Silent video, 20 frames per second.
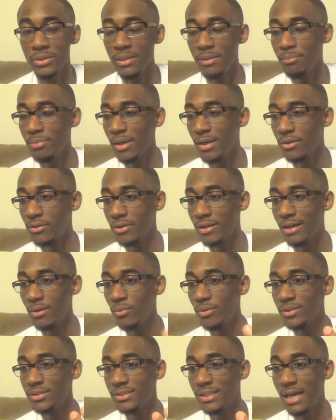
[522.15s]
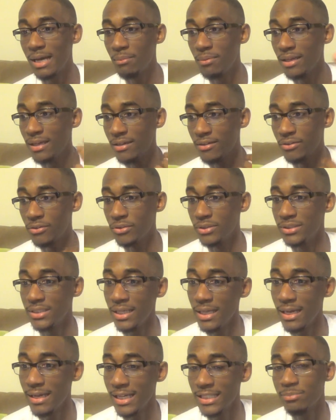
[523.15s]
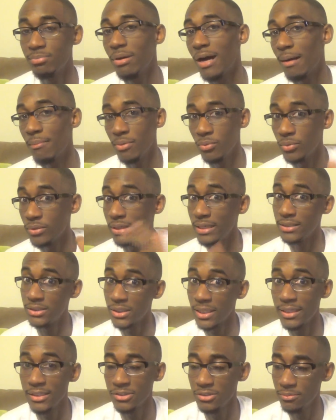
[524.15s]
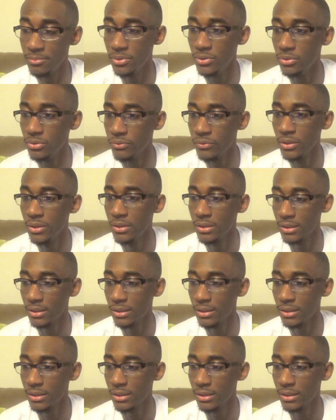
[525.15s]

he pedigreed at one time landed on his head. That's probably when they changed the move.